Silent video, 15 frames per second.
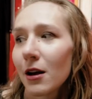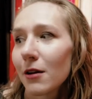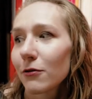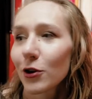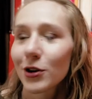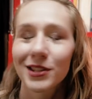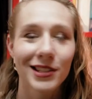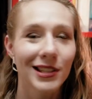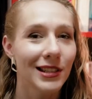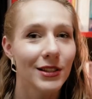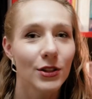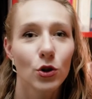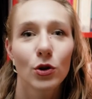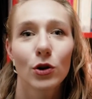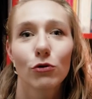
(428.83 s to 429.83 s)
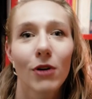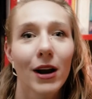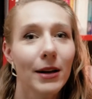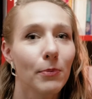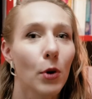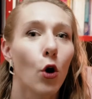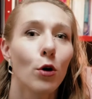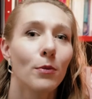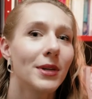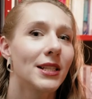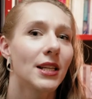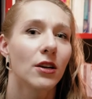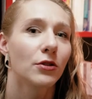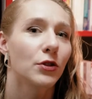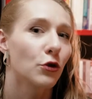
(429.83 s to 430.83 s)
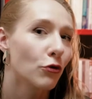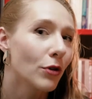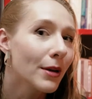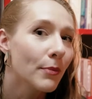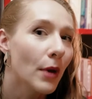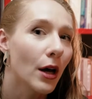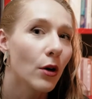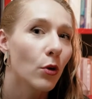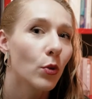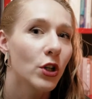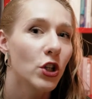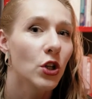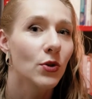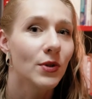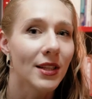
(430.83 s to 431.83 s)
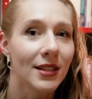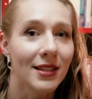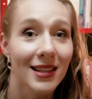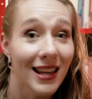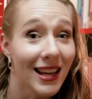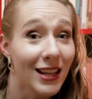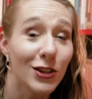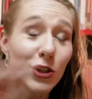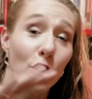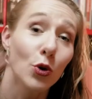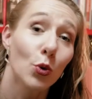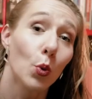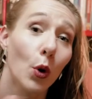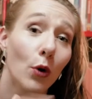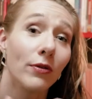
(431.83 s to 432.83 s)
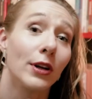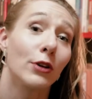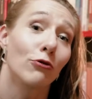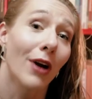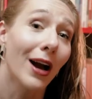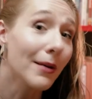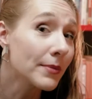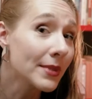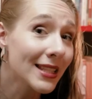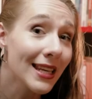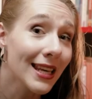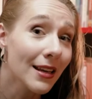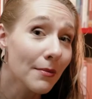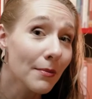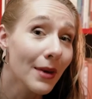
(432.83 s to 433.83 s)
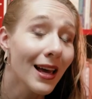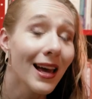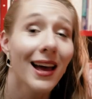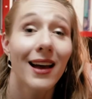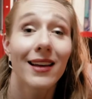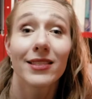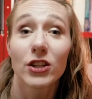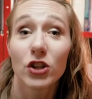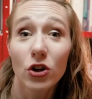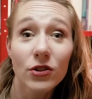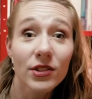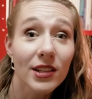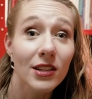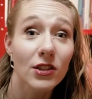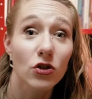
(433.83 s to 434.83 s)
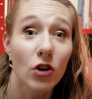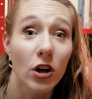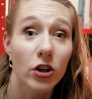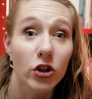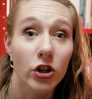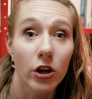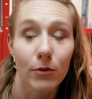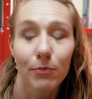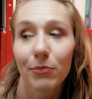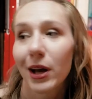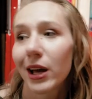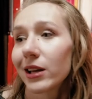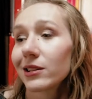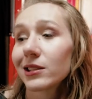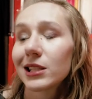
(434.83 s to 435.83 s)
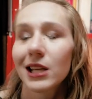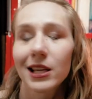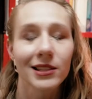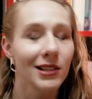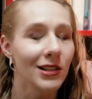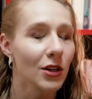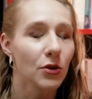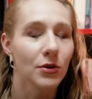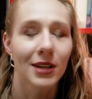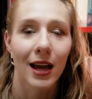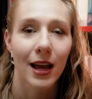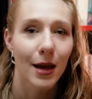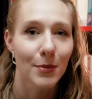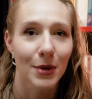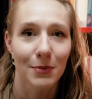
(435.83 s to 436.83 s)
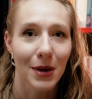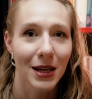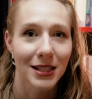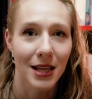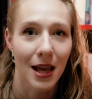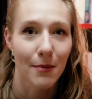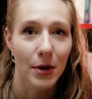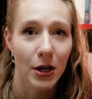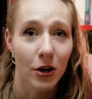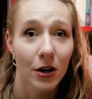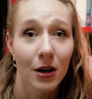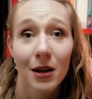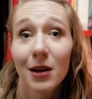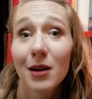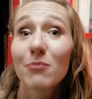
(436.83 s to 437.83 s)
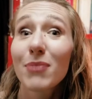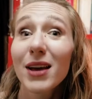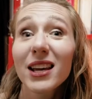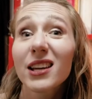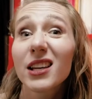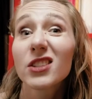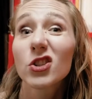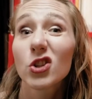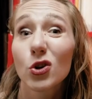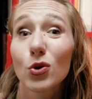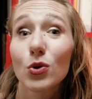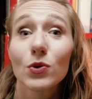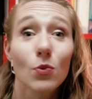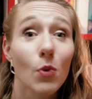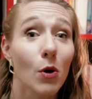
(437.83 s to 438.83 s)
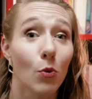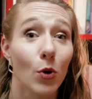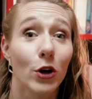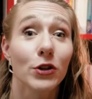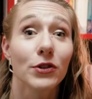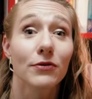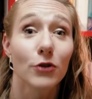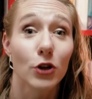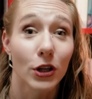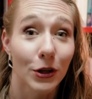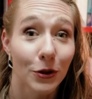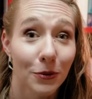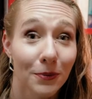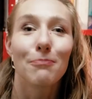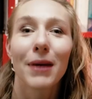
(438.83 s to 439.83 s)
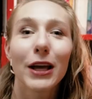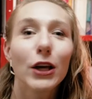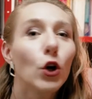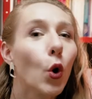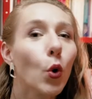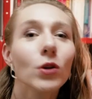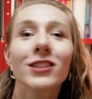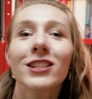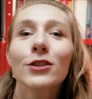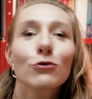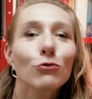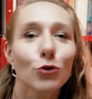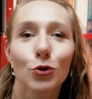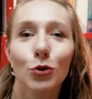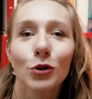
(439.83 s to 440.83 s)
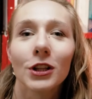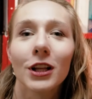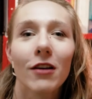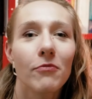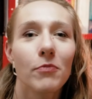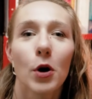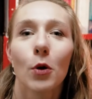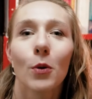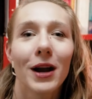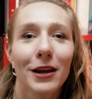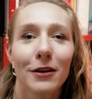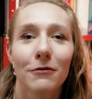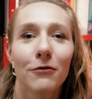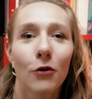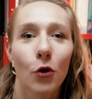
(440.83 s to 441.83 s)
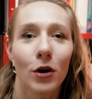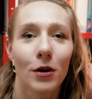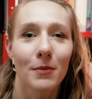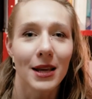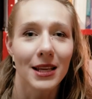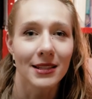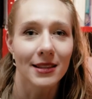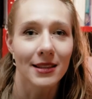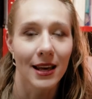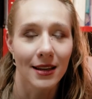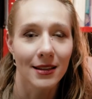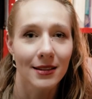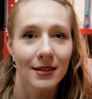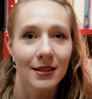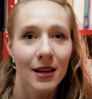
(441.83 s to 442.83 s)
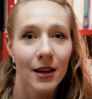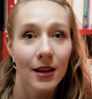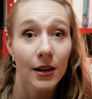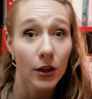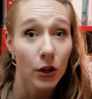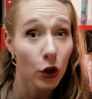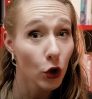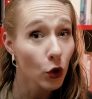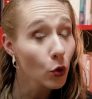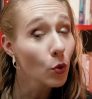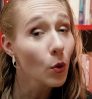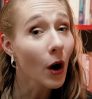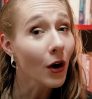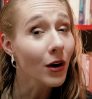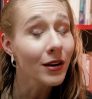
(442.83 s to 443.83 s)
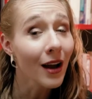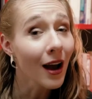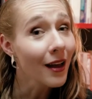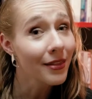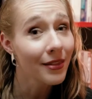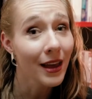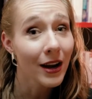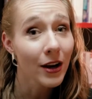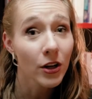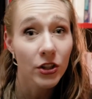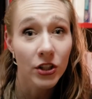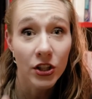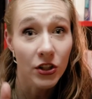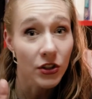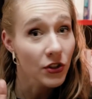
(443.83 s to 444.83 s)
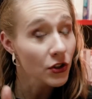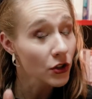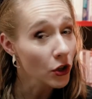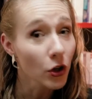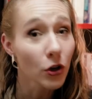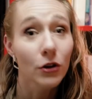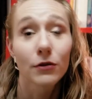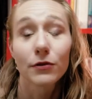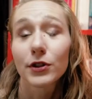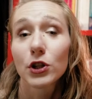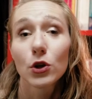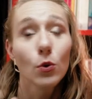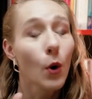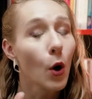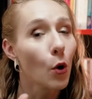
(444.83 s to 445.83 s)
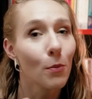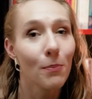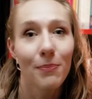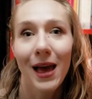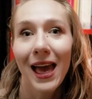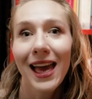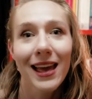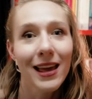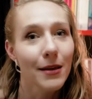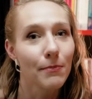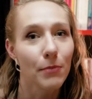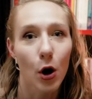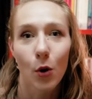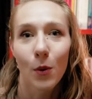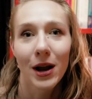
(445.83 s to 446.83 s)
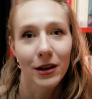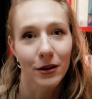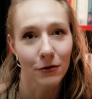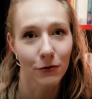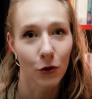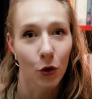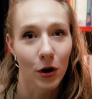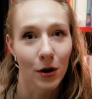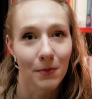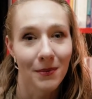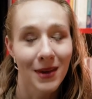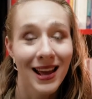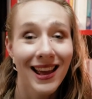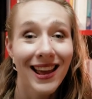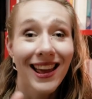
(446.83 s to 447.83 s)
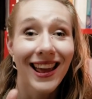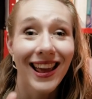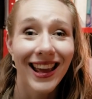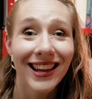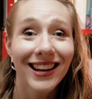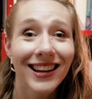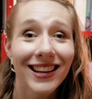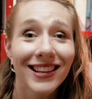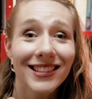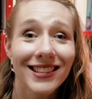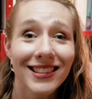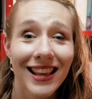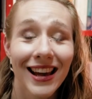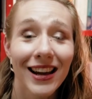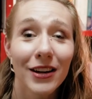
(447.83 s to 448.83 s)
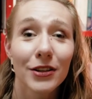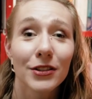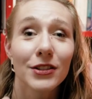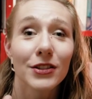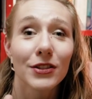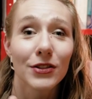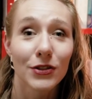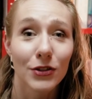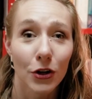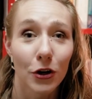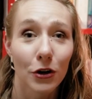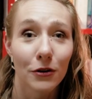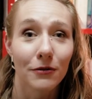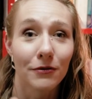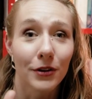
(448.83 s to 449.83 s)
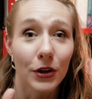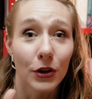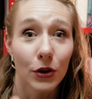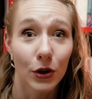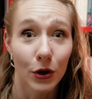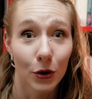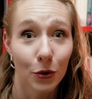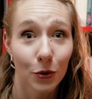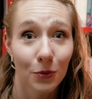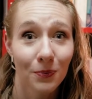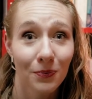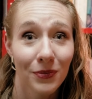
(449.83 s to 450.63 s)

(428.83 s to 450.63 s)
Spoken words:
For instance, you could write a poem in terzarima, which uses the interwoven rhyme scheme and the tercet structure, but doesn't use iambic pentameter. Pick and choose what works for you. My golden rule of poetic form is this. You are not there to serve, to obey poetic form. It is there to serve you.